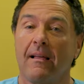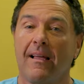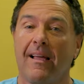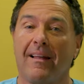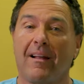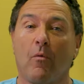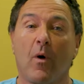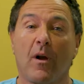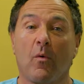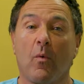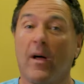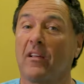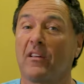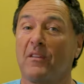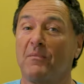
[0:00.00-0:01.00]
and I want to
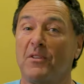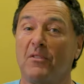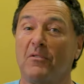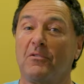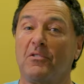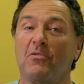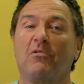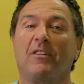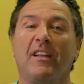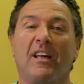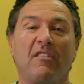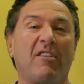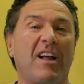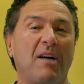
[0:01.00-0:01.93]
welcome you to another